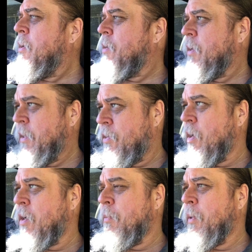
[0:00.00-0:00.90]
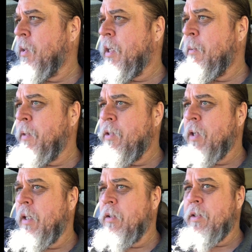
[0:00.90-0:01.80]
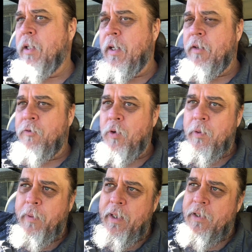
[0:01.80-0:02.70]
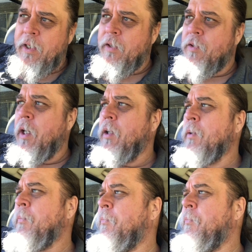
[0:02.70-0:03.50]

So this truck will pull a company trailer until I can afford to buy a second trailer.